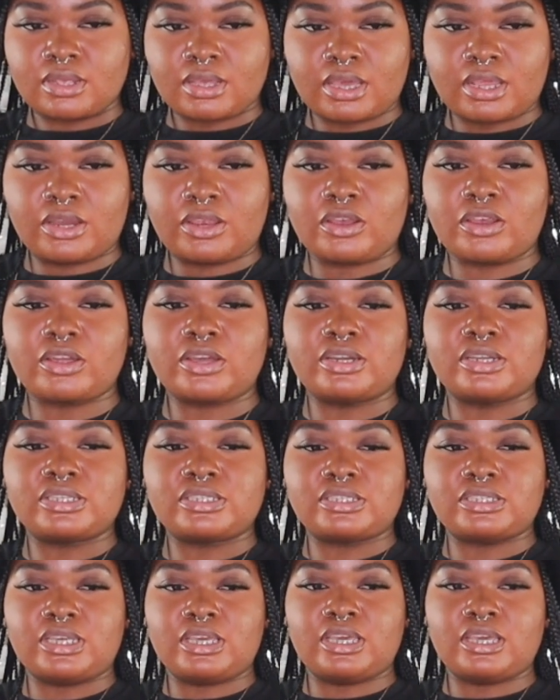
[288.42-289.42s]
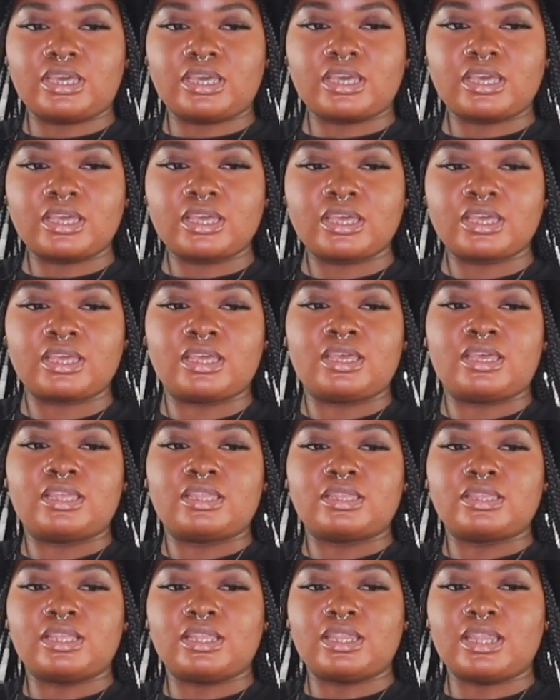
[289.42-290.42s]
And you're gonna see
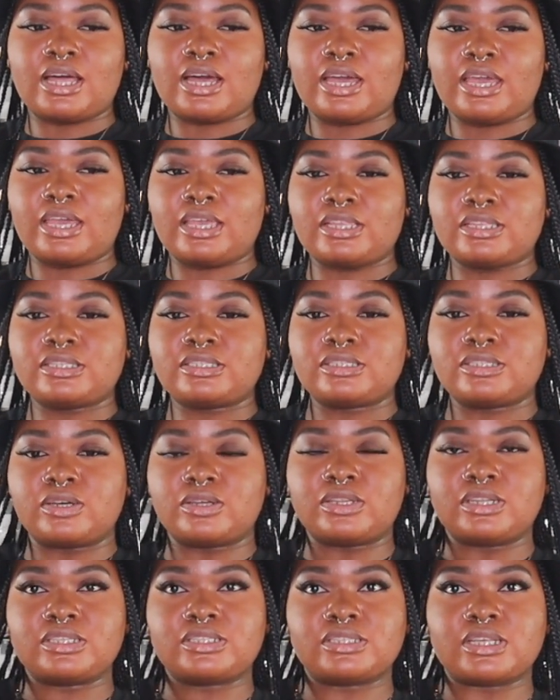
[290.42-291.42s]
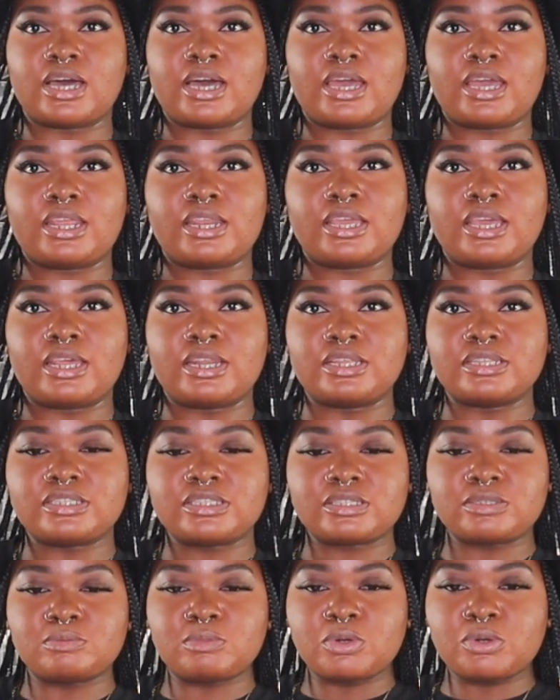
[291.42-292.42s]
the lines on the side getting
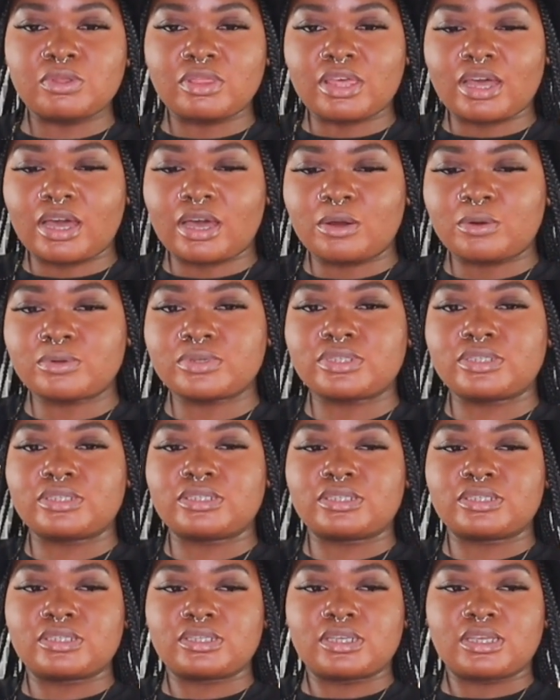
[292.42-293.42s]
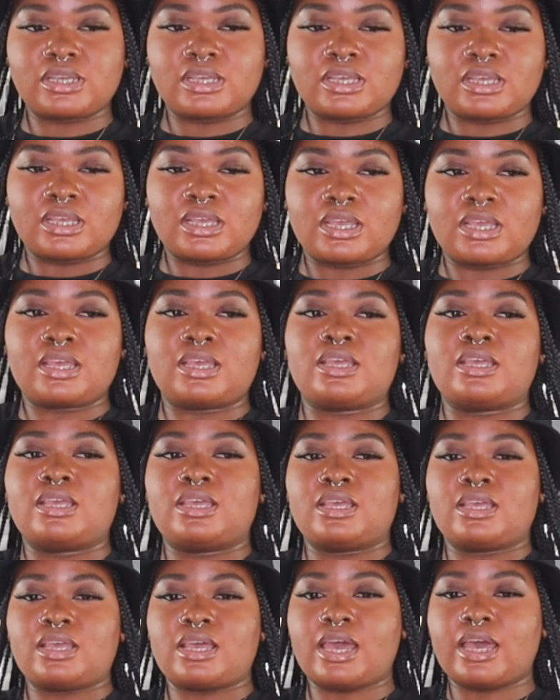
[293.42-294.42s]
smoothed out
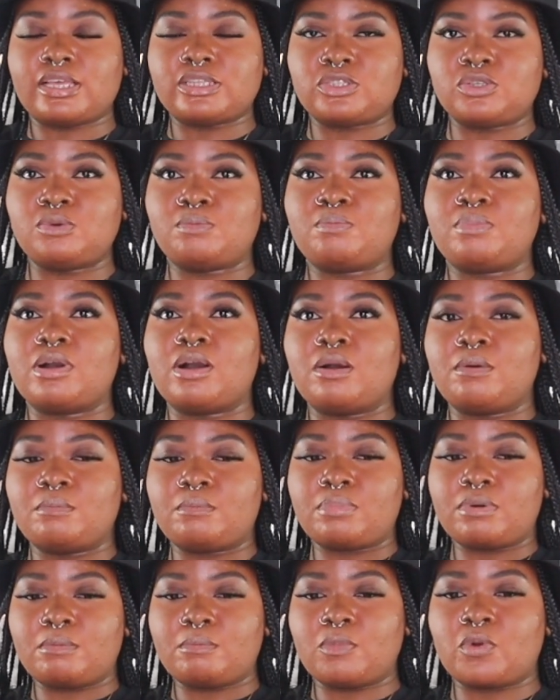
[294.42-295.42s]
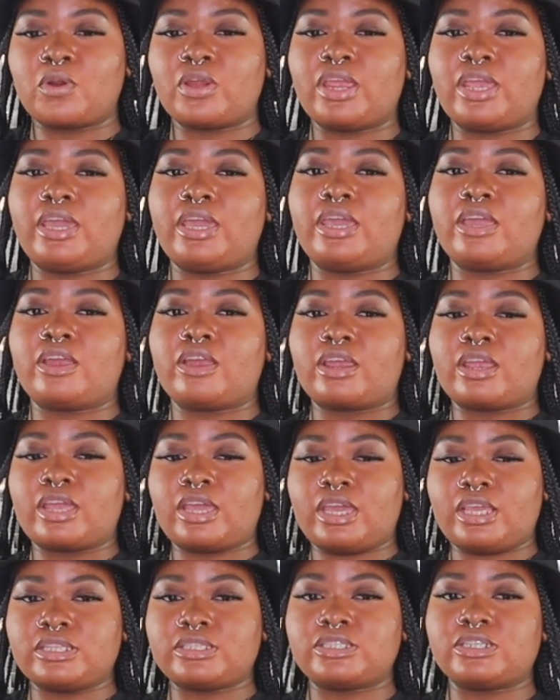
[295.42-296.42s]
as you pump more air
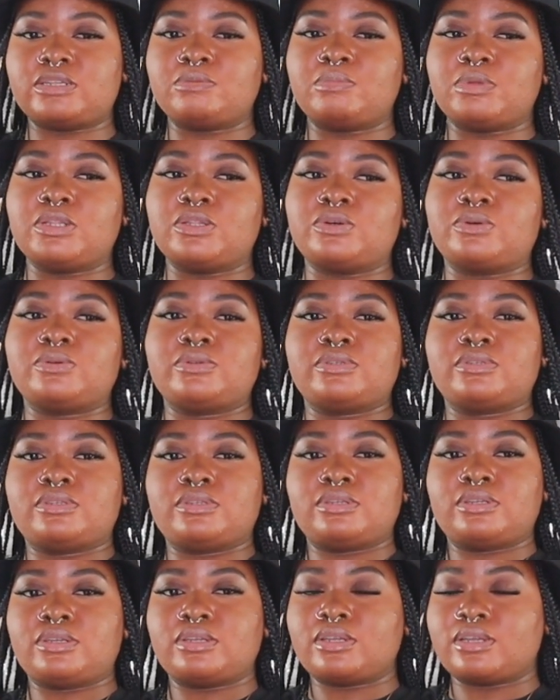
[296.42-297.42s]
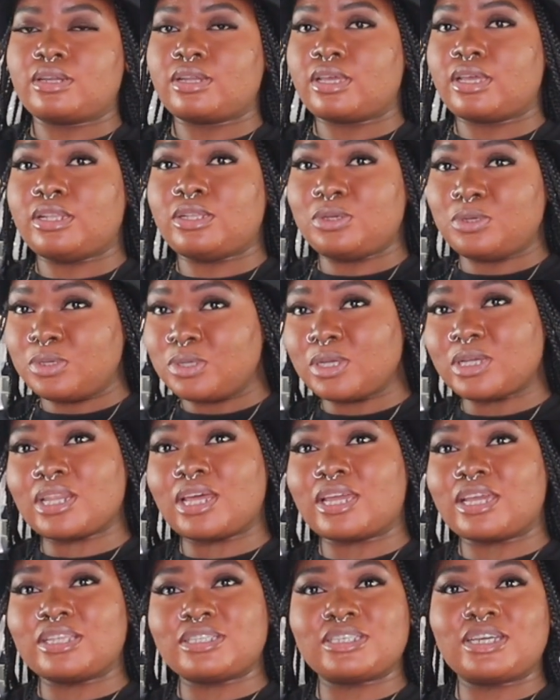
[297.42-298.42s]
into the balloon. It do look
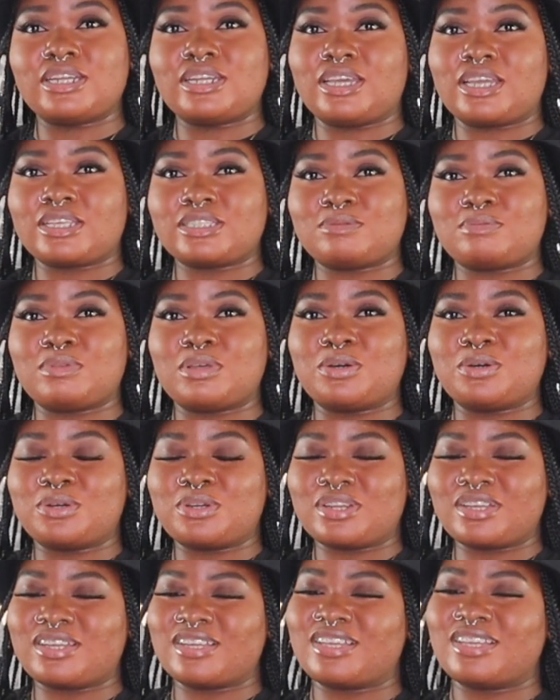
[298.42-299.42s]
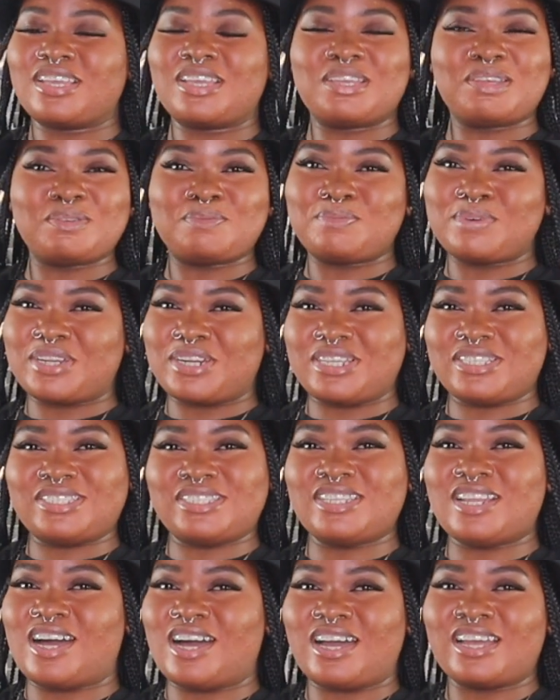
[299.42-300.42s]
like it's gonna explode, but
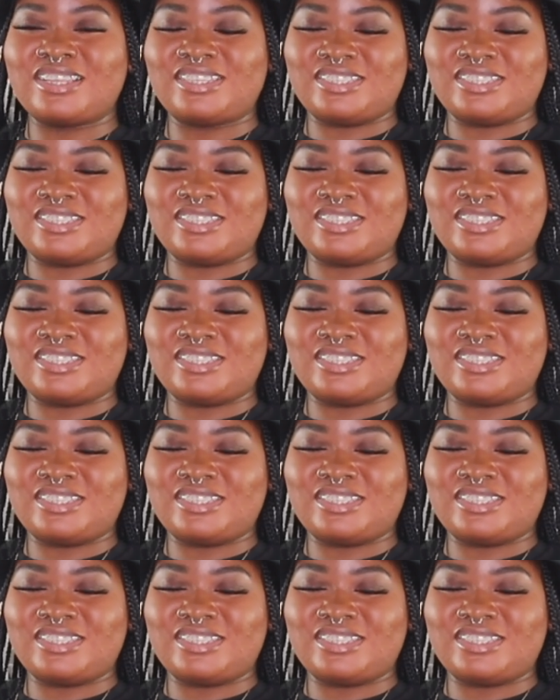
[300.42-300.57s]
it's not.